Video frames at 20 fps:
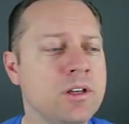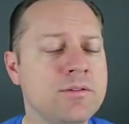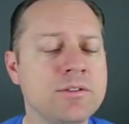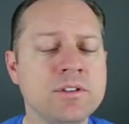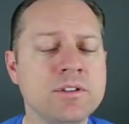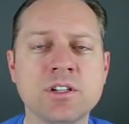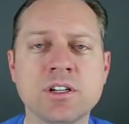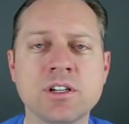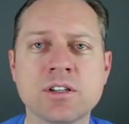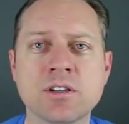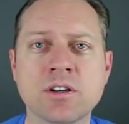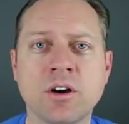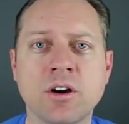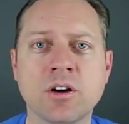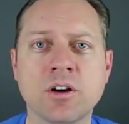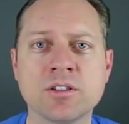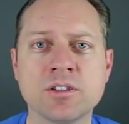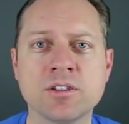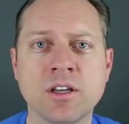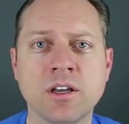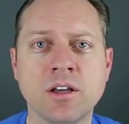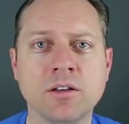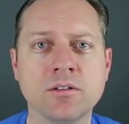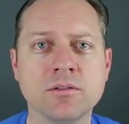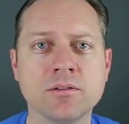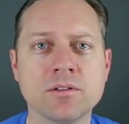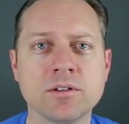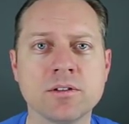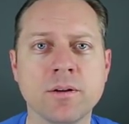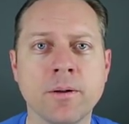even just
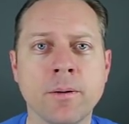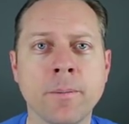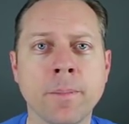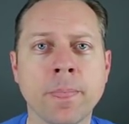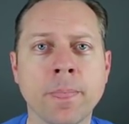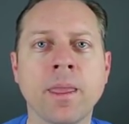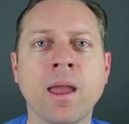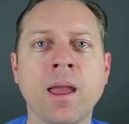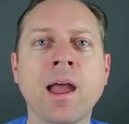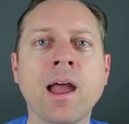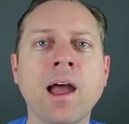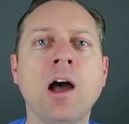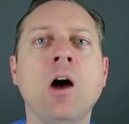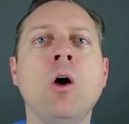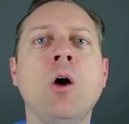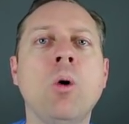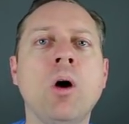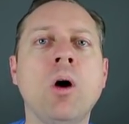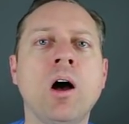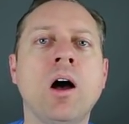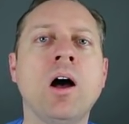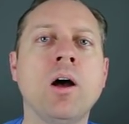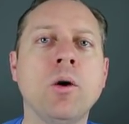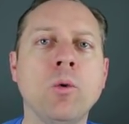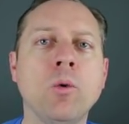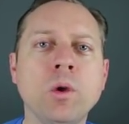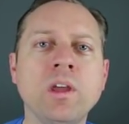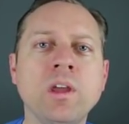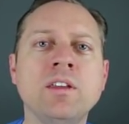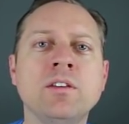ourselves. How
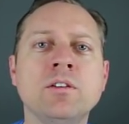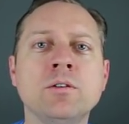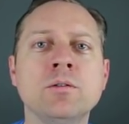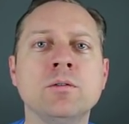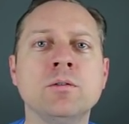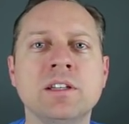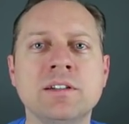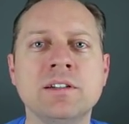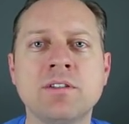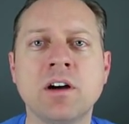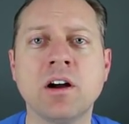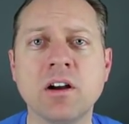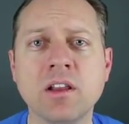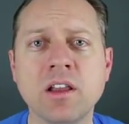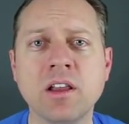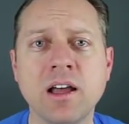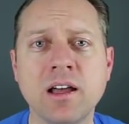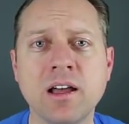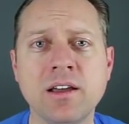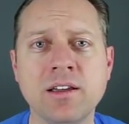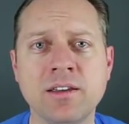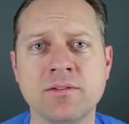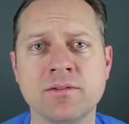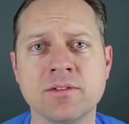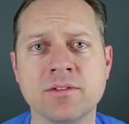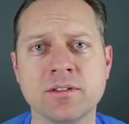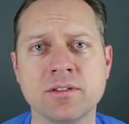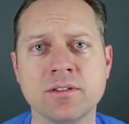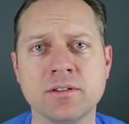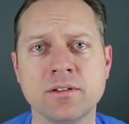ought we to live our
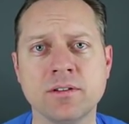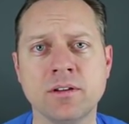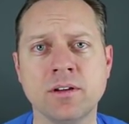lives?